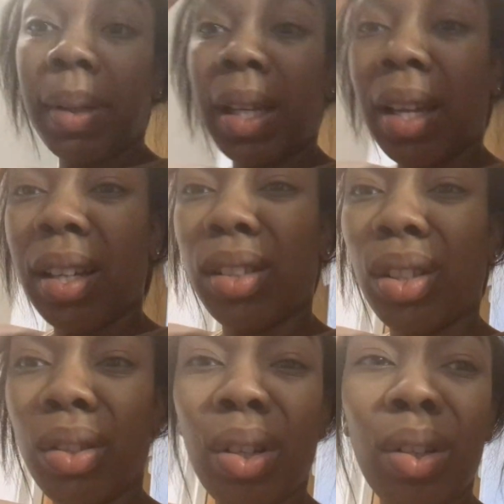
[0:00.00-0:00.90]
I
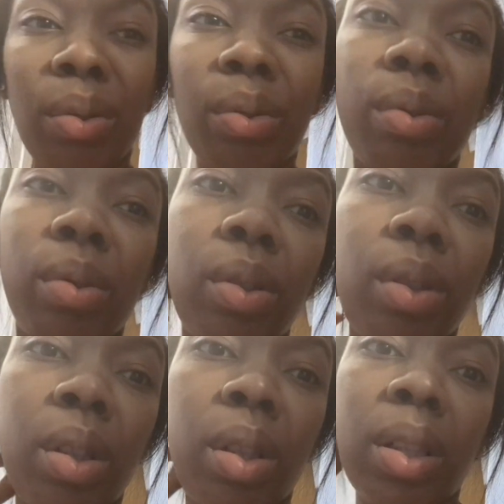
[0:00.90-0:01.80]
don't know.
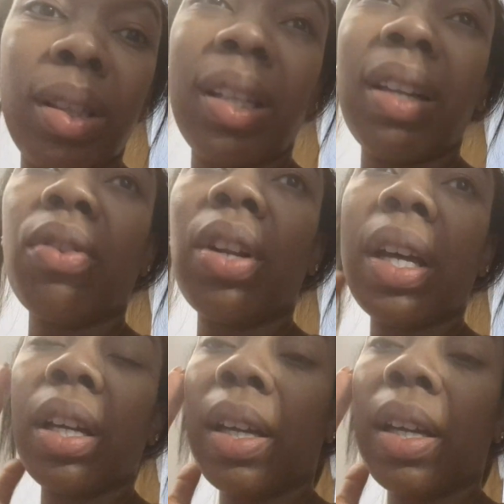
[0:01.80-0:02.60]
Then I've got a